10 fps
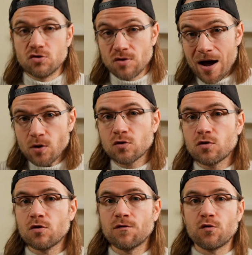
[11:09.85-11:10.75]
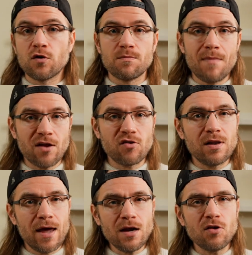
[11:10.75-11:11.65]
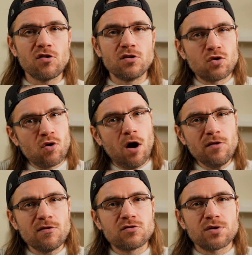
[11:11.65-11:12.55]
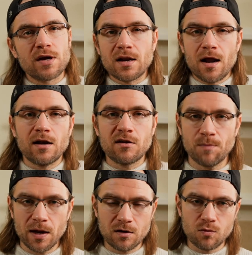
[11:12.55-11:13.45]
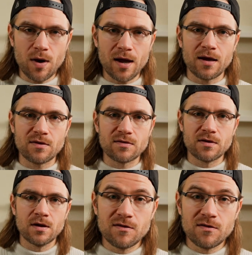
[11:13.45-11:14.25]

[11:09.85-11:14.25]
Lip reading: Drought could force magical energy to concentrate in unexpected ways.